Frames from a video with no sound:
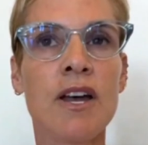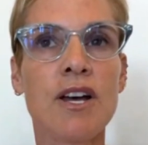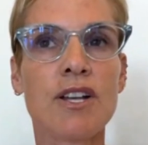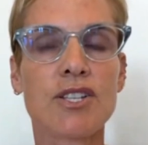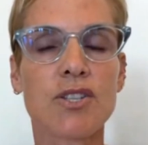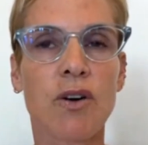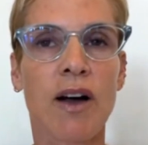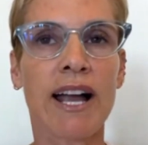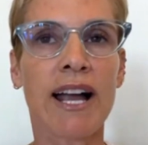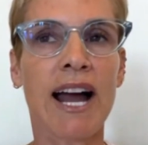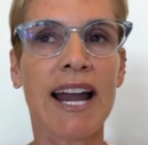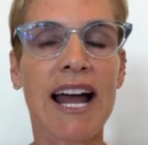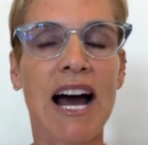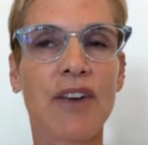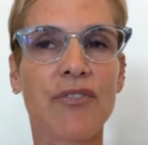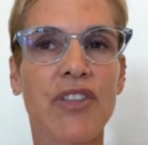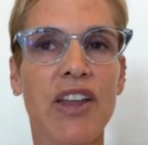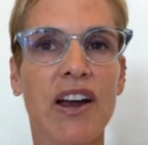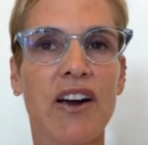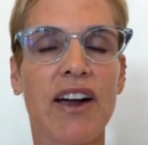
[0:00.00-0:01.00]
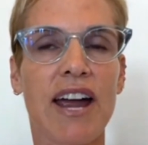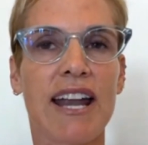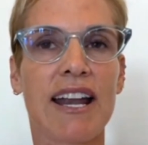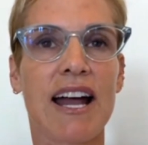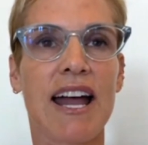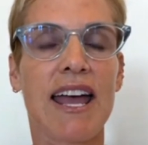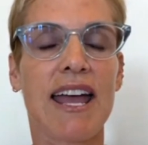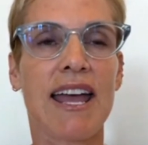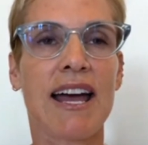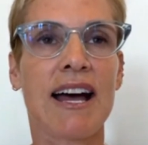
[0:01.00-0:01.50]
so I got out there,
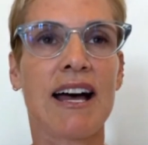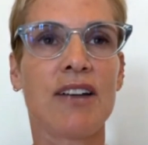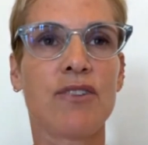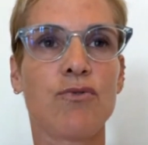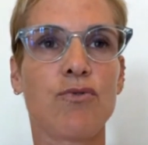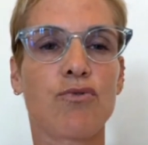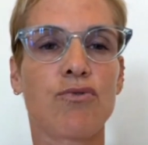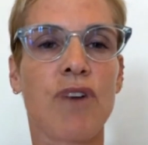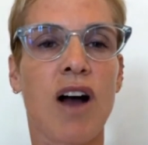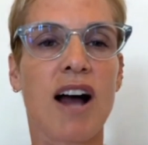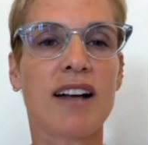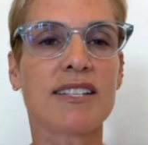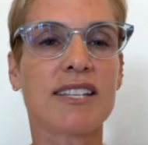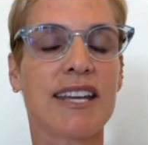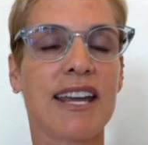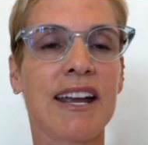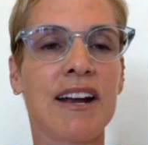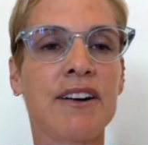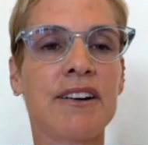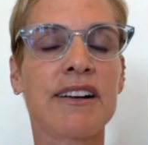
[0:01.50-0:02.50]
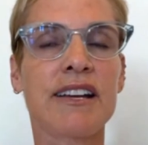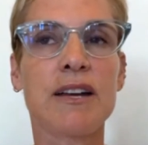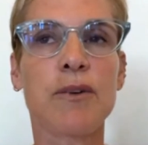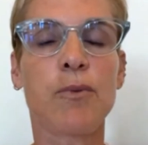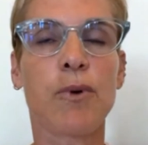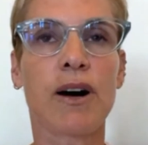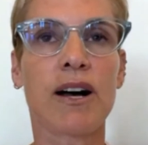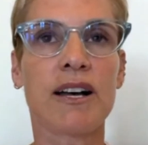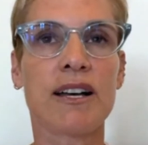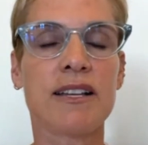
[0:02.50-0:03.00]
and Ross Geary
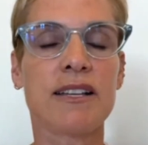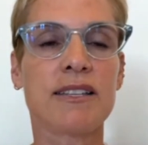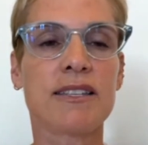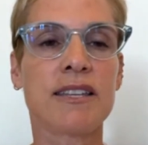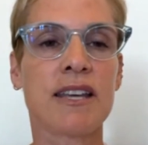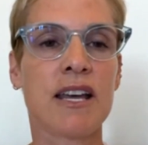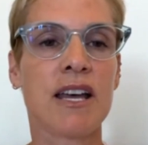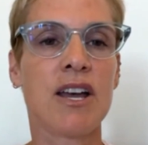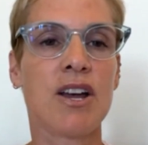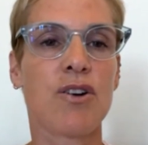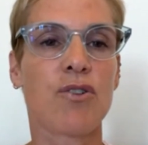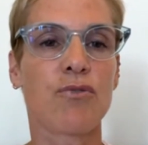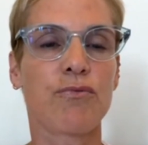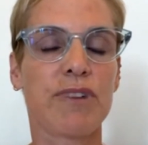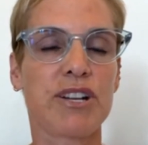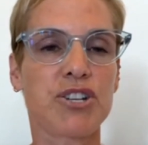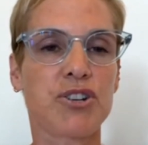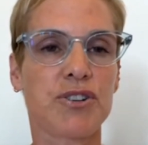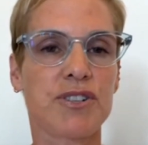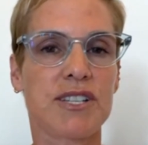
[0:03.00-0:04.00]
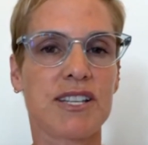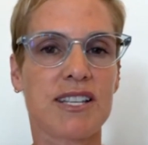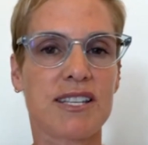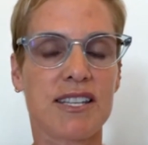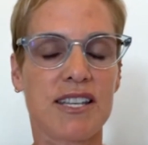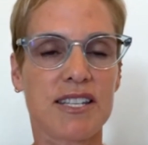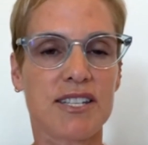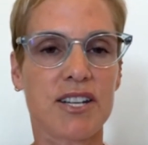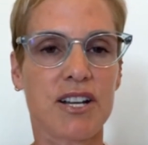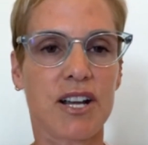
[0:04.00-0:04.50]
was Richard's
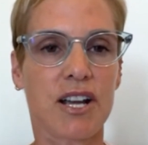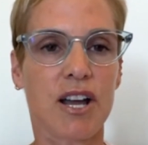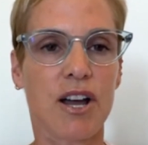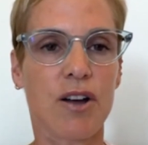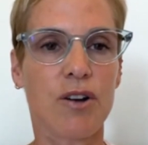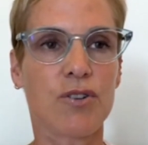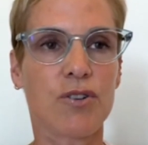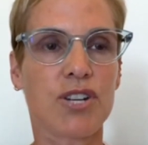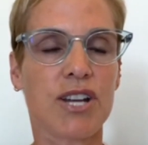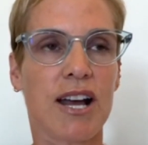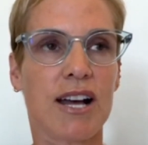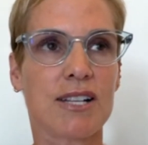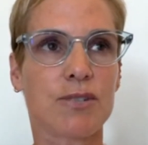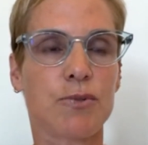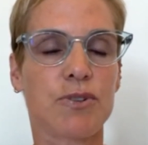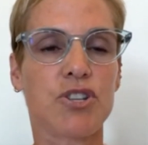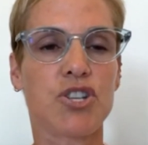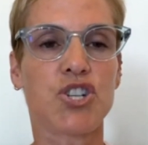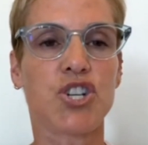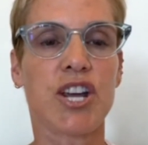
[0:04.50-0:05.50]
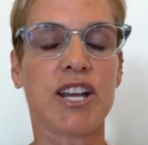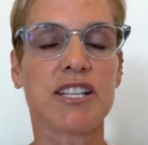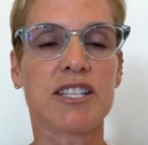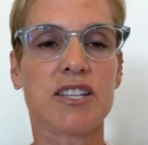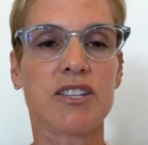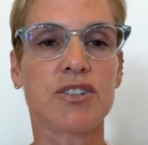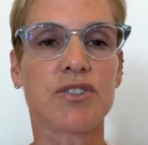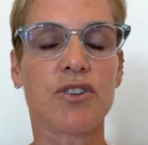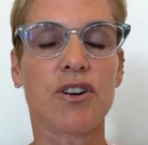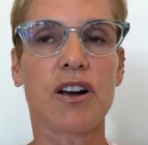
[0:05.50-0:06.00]
assistant coach, as was
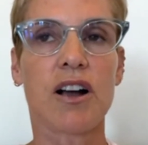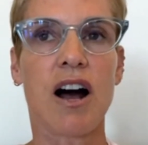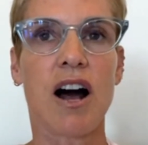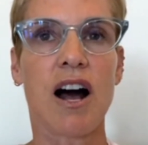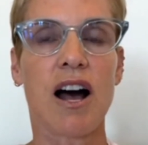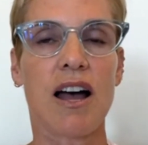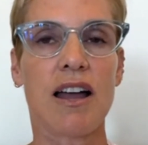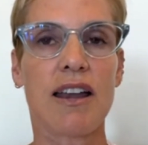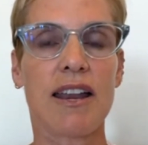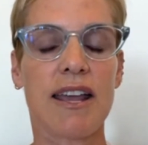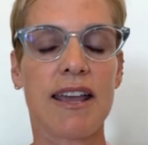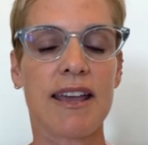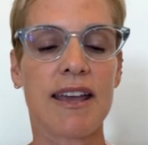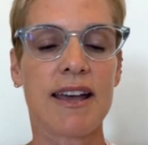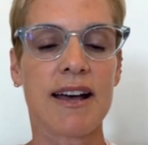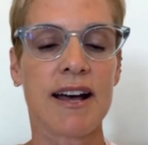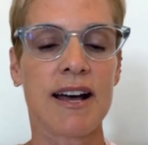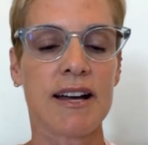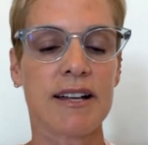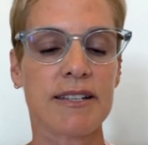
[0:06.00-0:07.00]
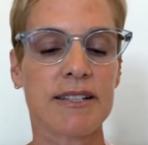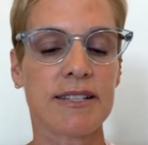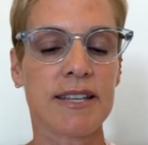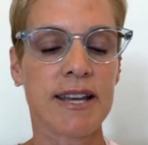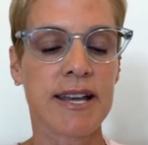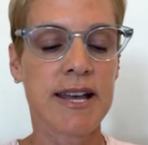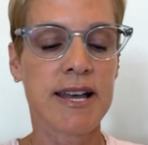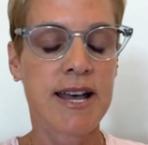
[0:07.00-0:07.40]
Jason Turcotte. And